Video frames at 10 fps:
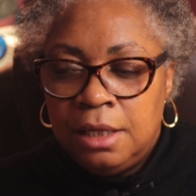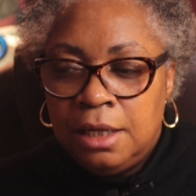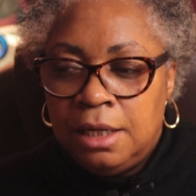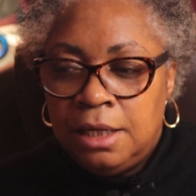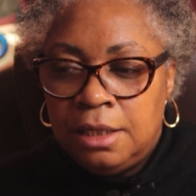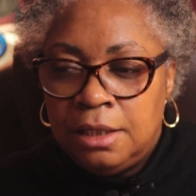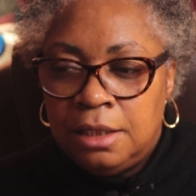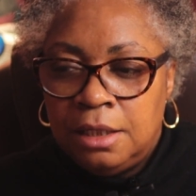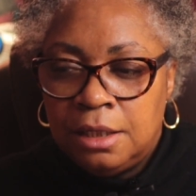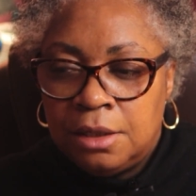
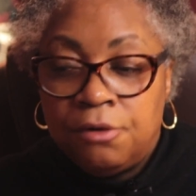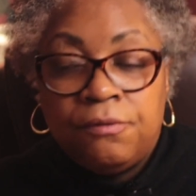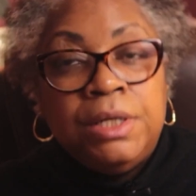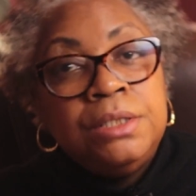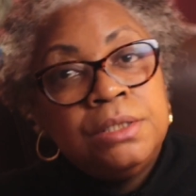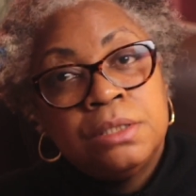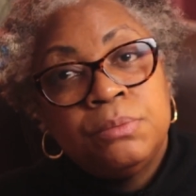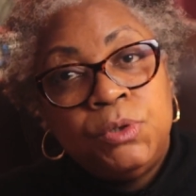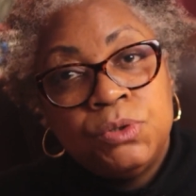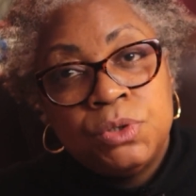in the Great
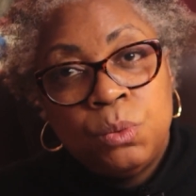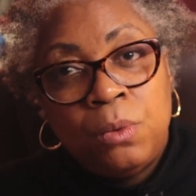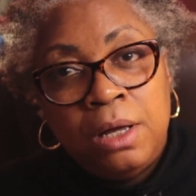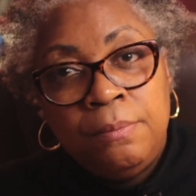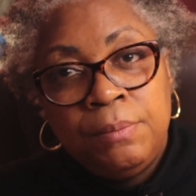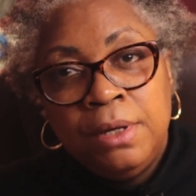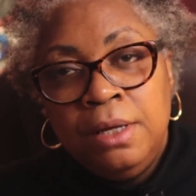Dismal Swamp,